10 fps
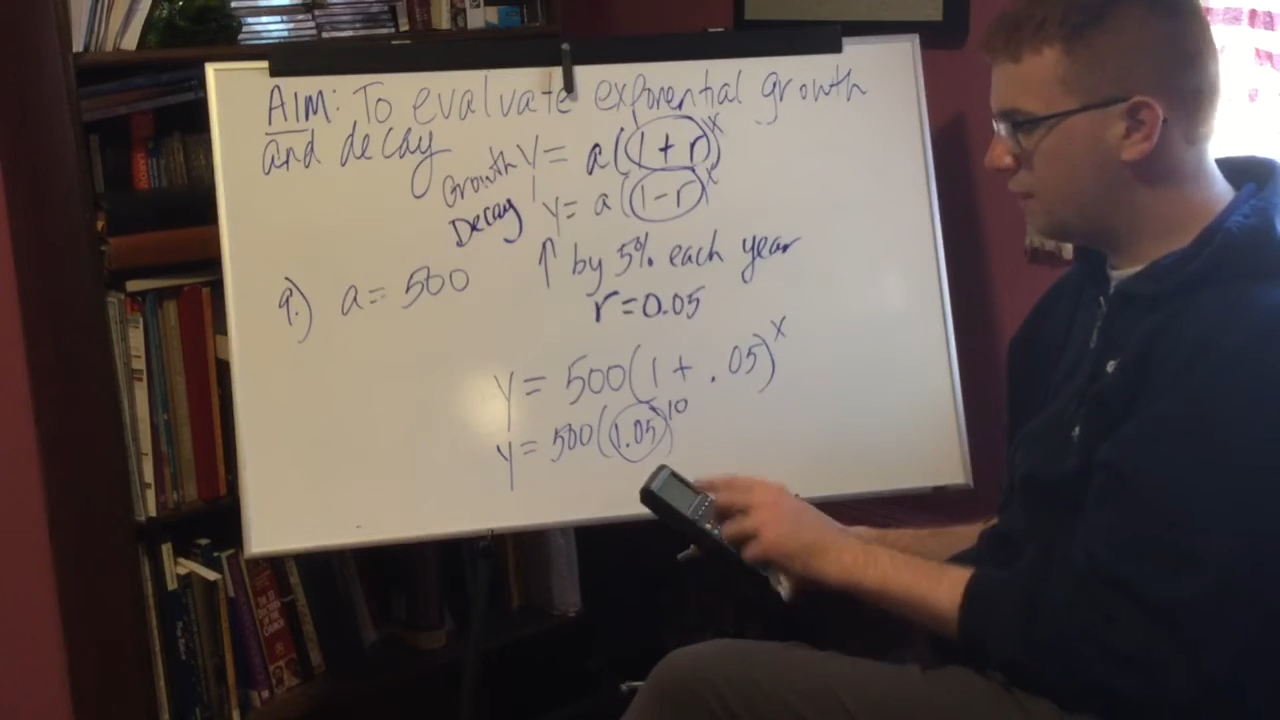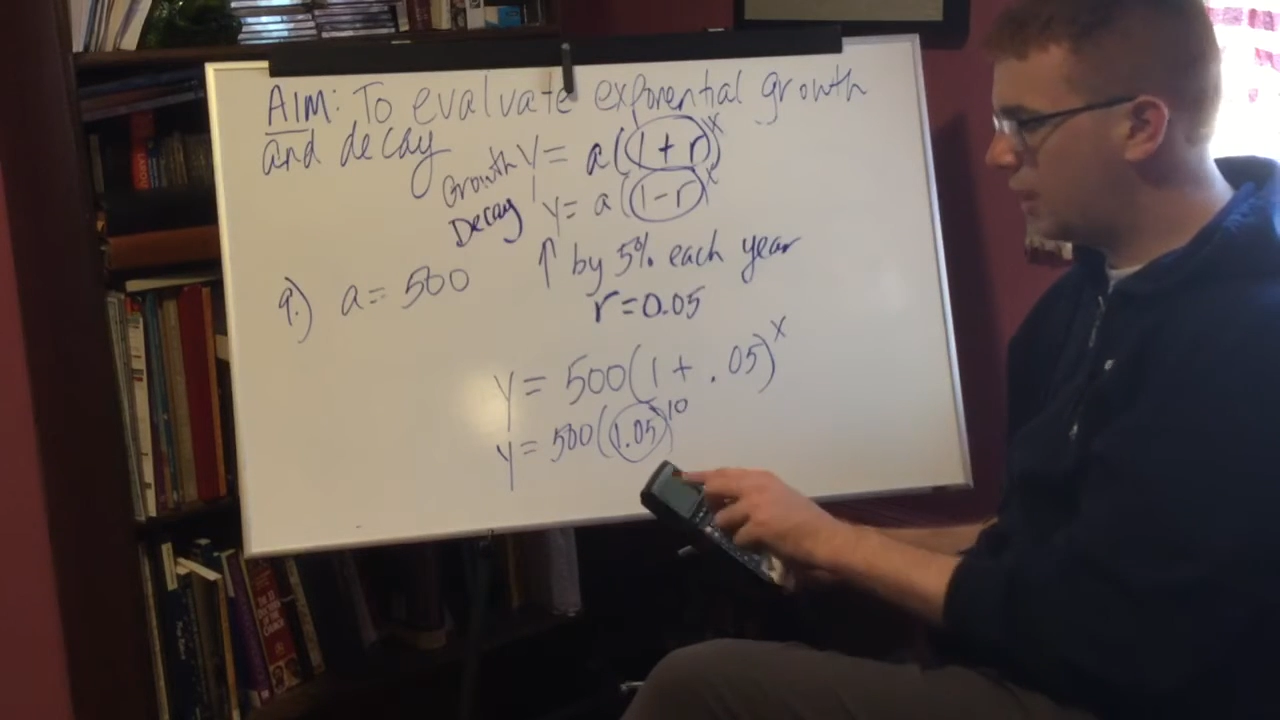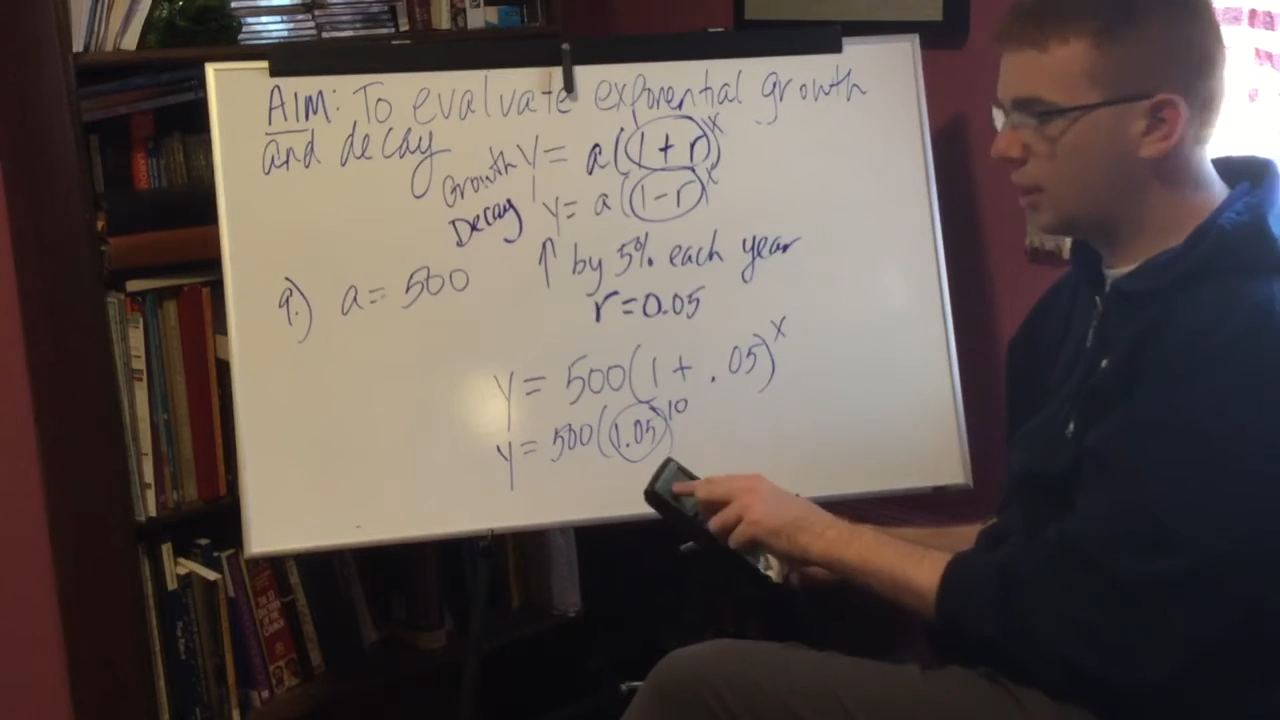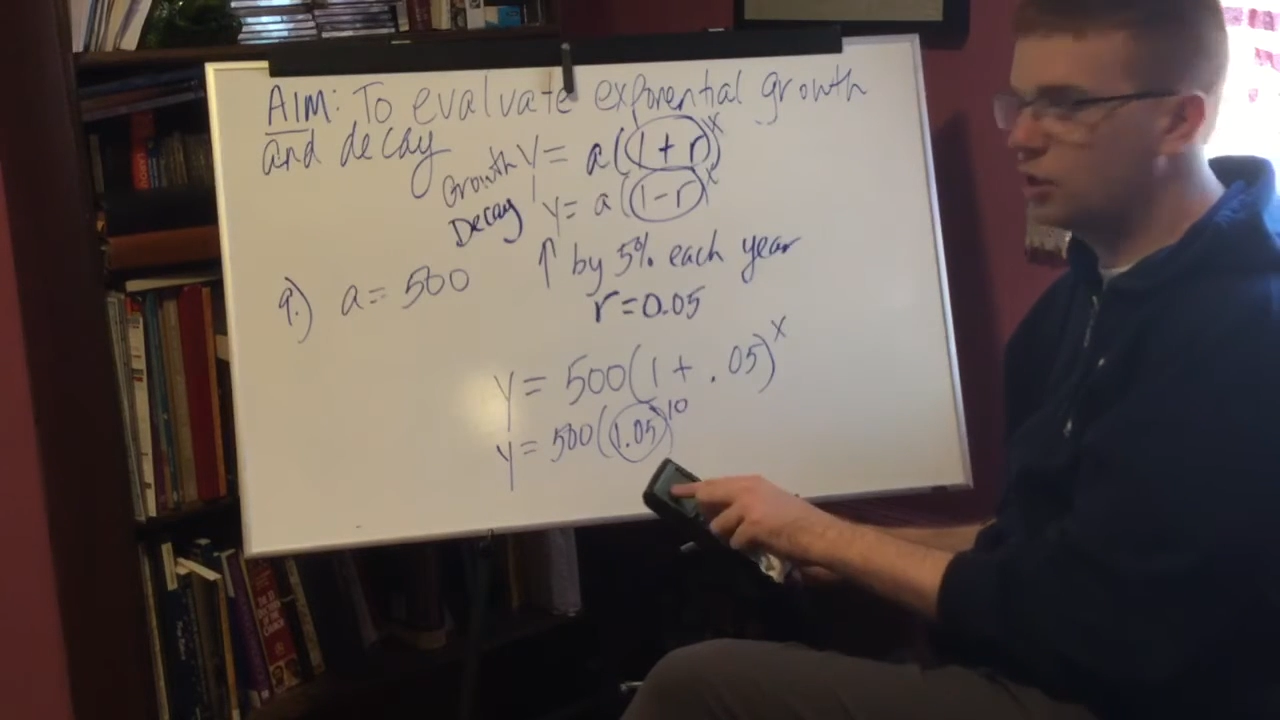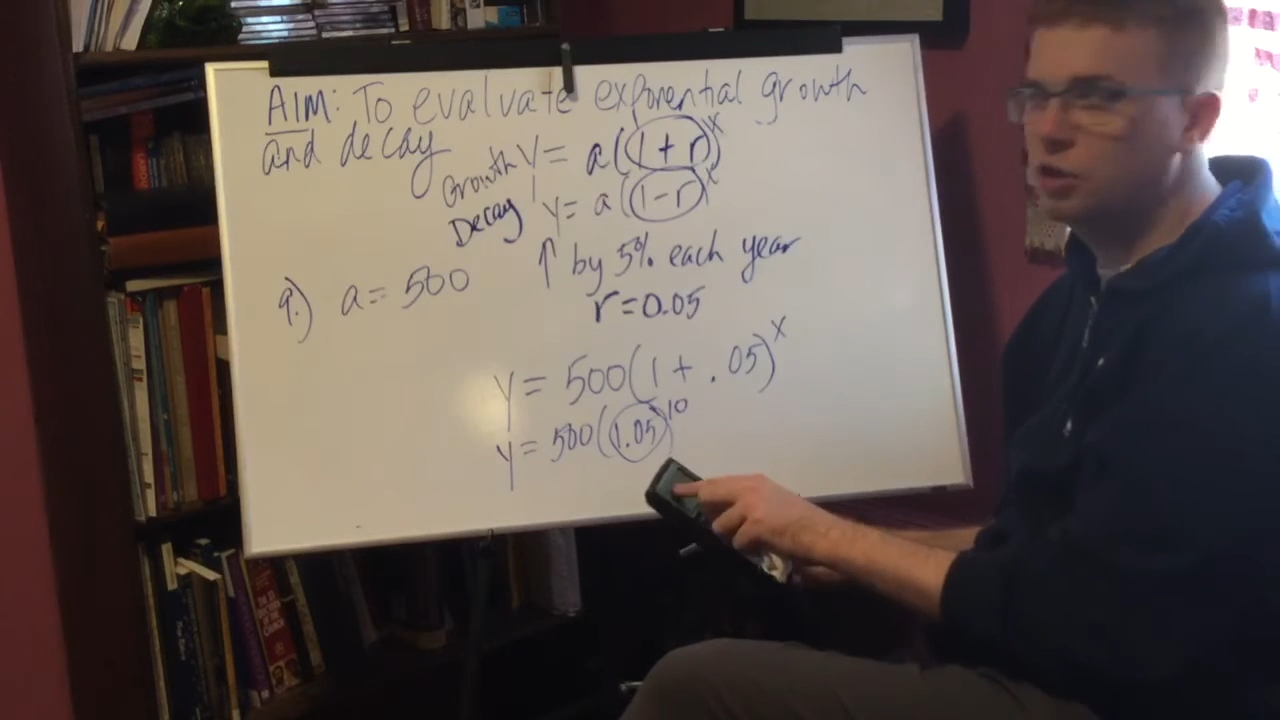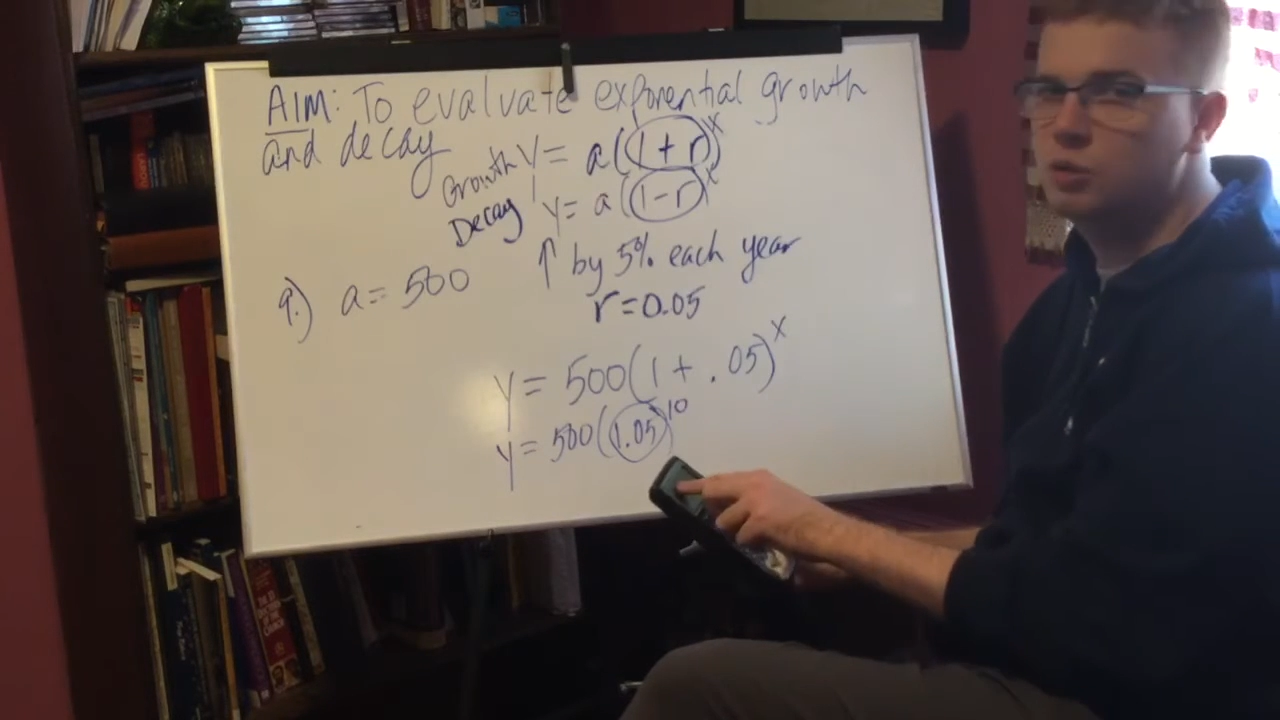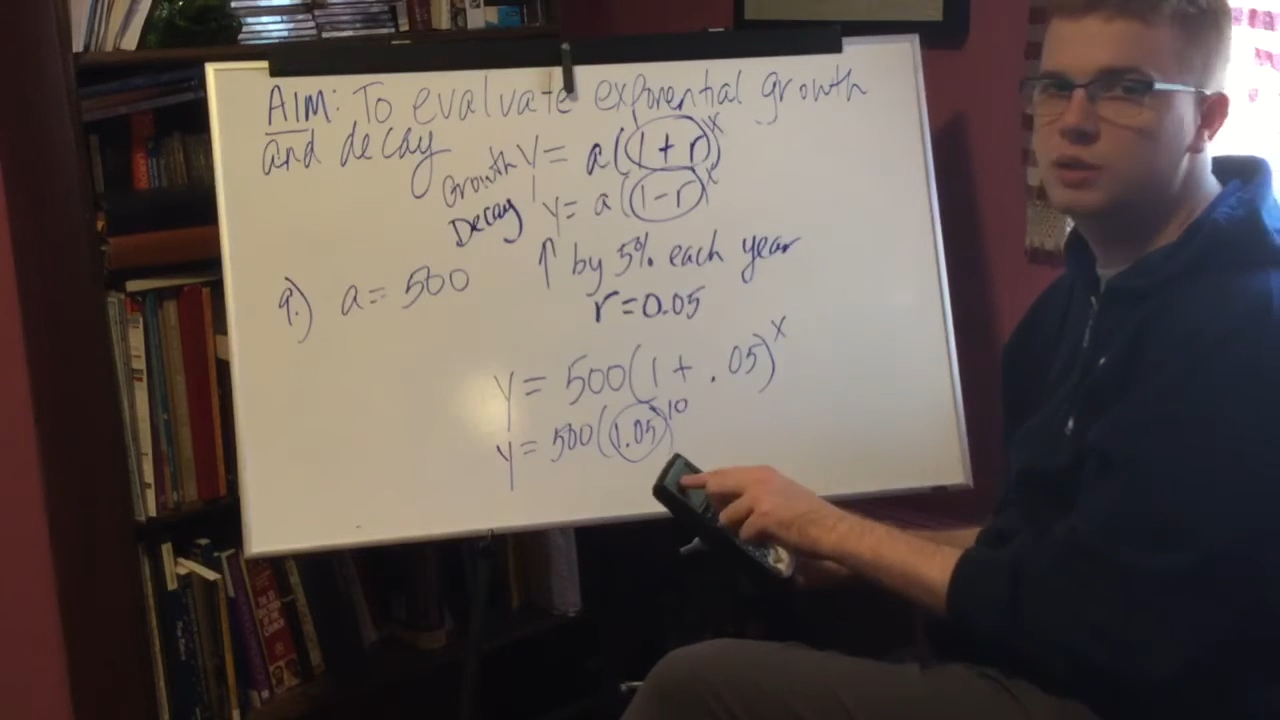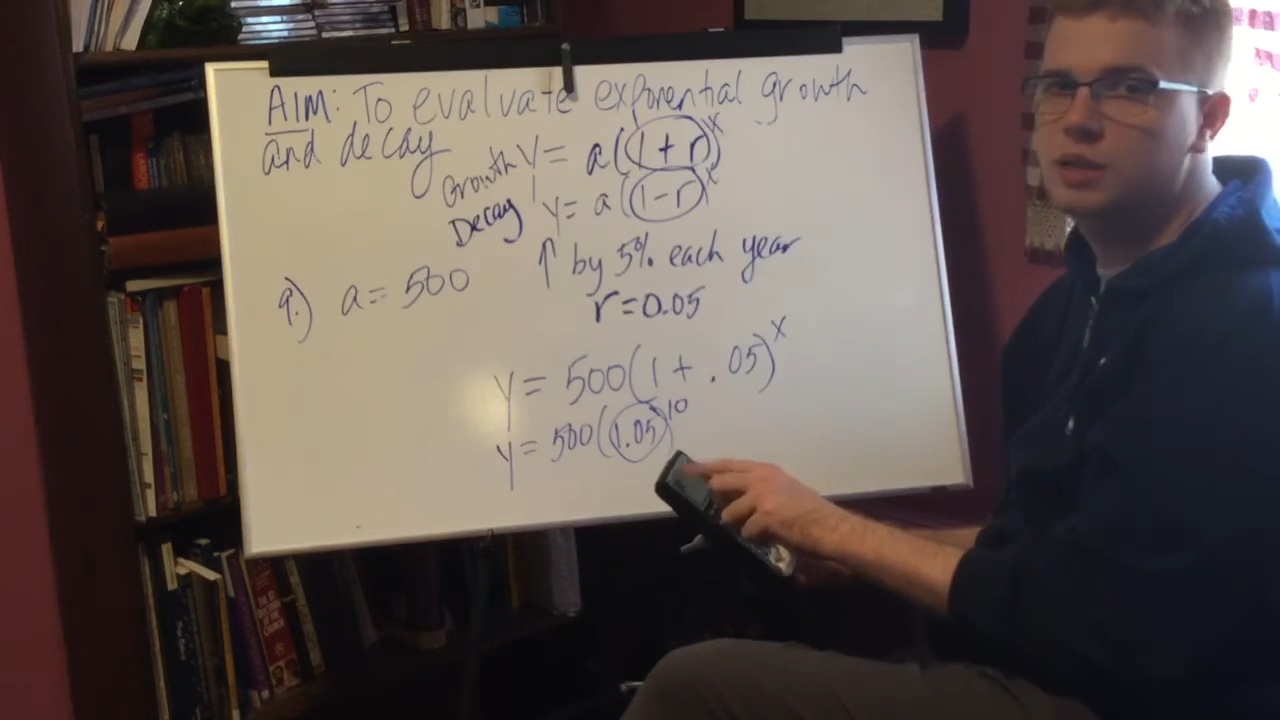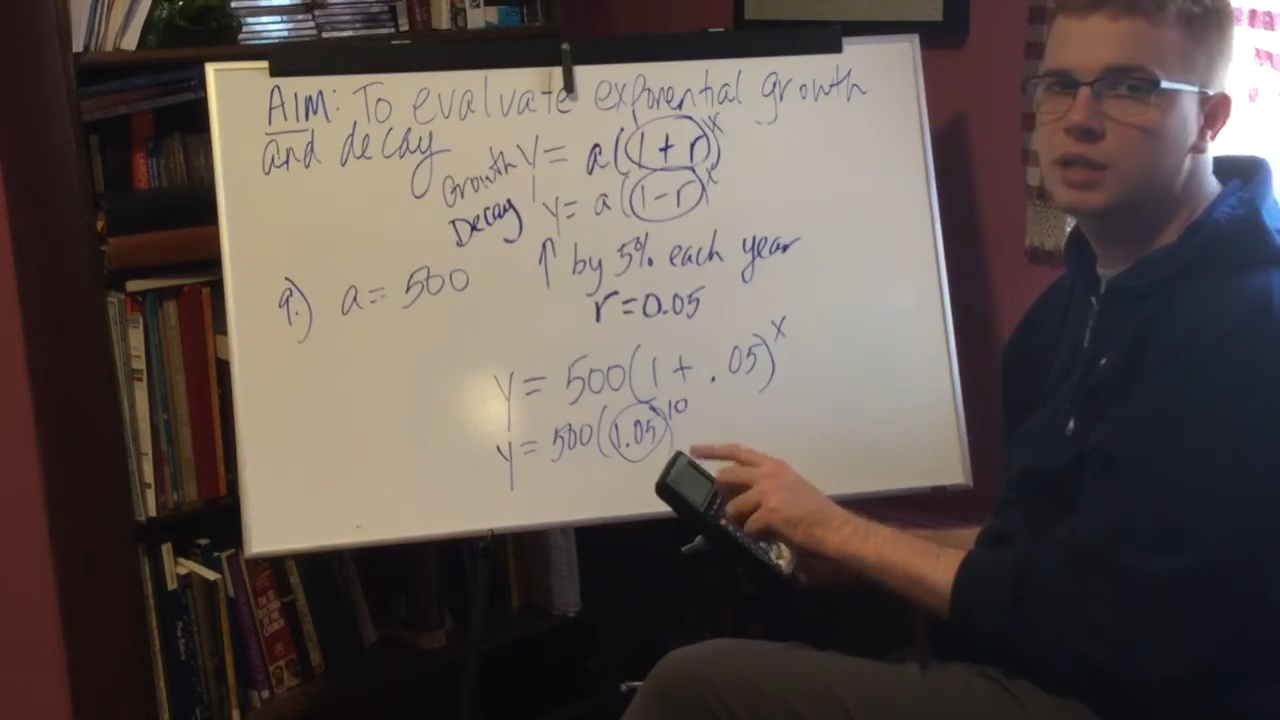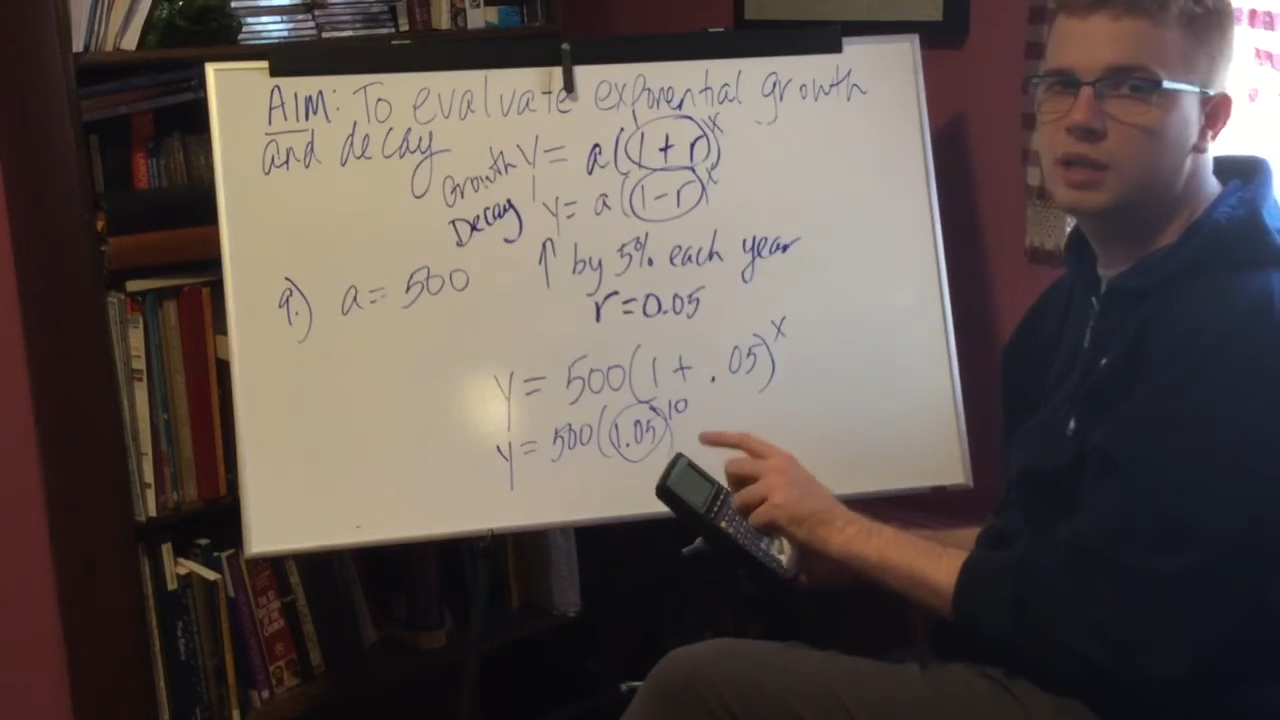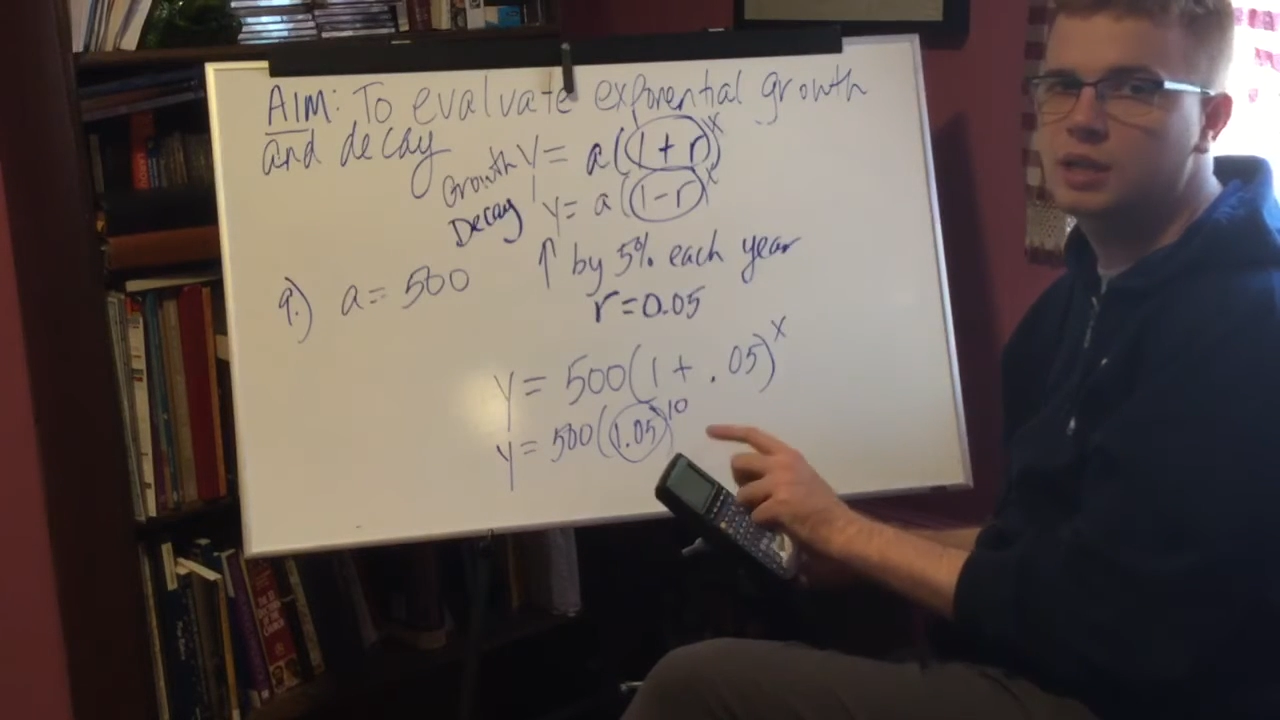That includes the